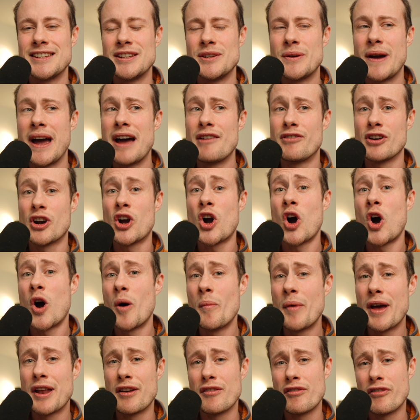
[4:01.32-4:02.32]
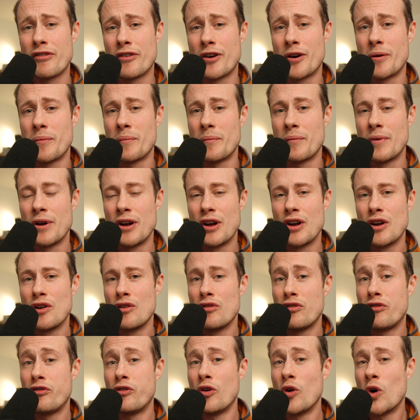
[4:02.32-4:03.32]
you have a comment from
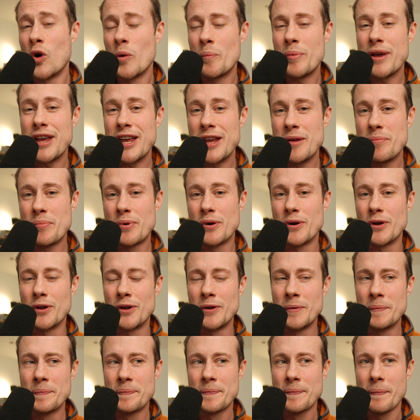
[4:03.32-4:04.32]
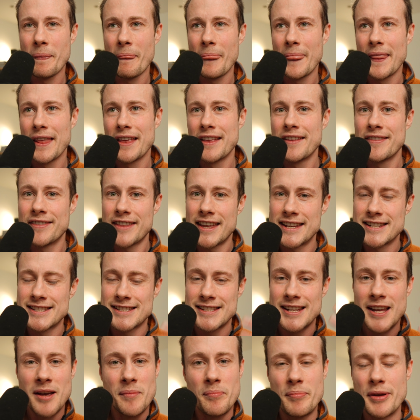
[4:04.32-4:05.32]
4 people, that's
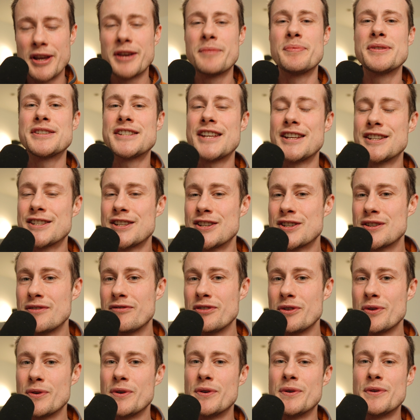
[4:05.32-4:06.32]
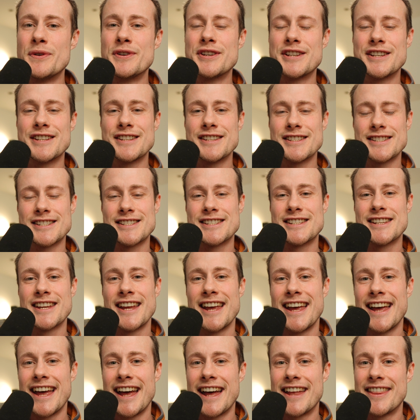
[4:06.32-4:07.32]
a big percentage of your audience,
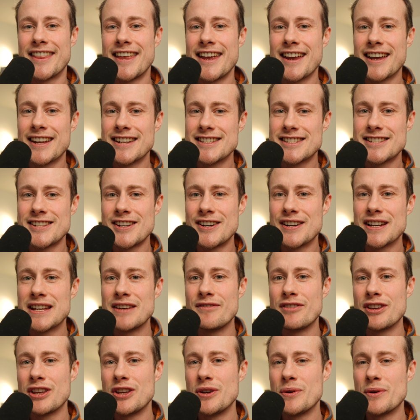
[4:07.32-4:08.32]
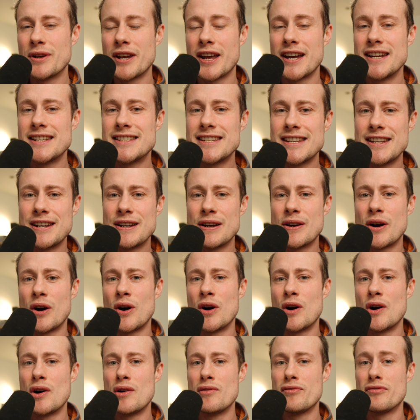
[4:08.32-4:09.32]
and they can start giving you an idea
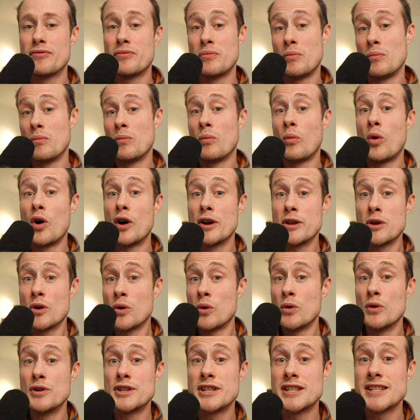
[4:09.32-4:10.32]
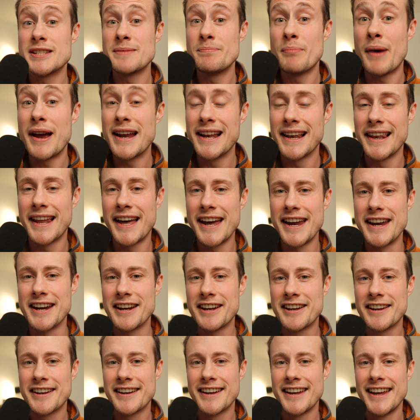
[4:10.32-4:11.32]
of what your audience might
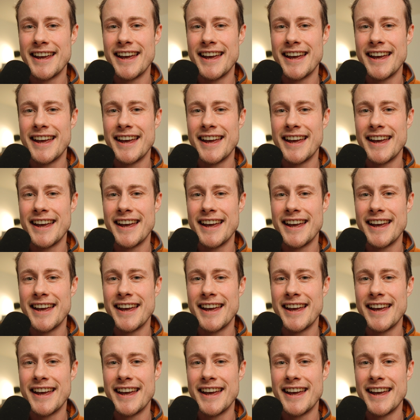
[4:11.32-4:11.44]
like.